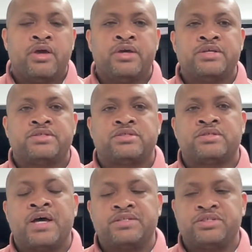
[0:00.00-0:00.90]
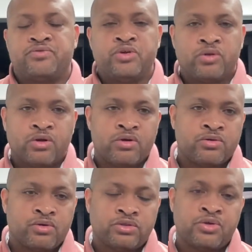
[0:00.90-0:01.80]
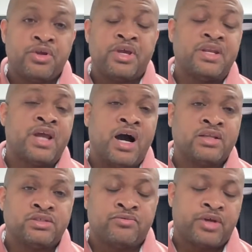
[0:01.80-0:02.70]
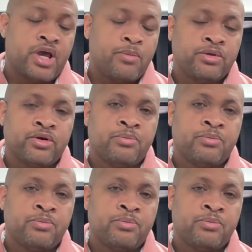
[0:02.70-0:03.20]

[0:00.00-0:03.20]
it's not just for you to learn so you can get knowledge and vocabulary,